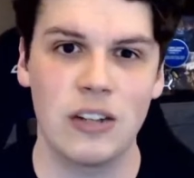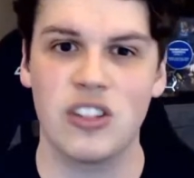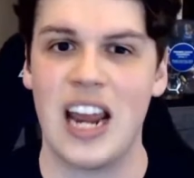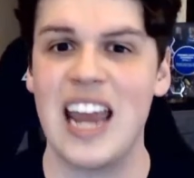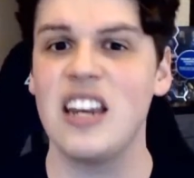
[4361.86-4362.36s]

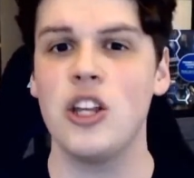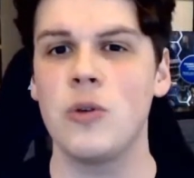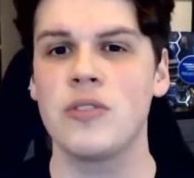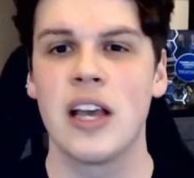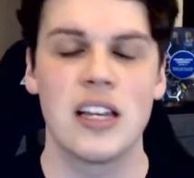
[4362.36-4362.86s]
out on any
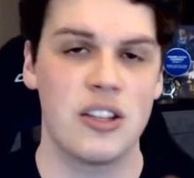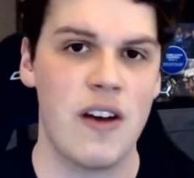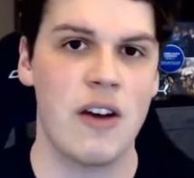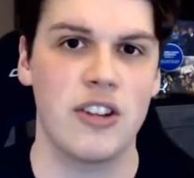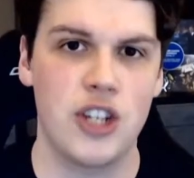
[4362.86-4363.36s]
news
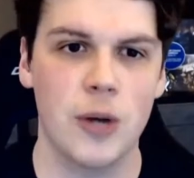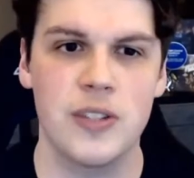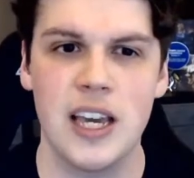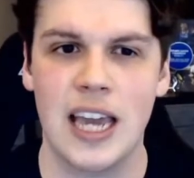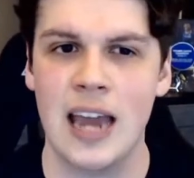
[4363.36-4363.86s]
surrounding
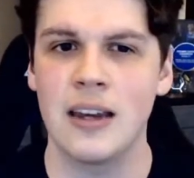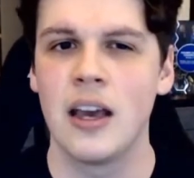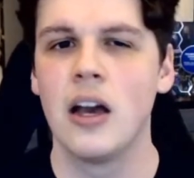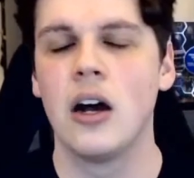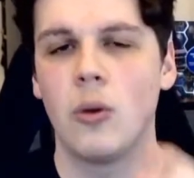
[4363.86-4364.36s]
Chelsea again?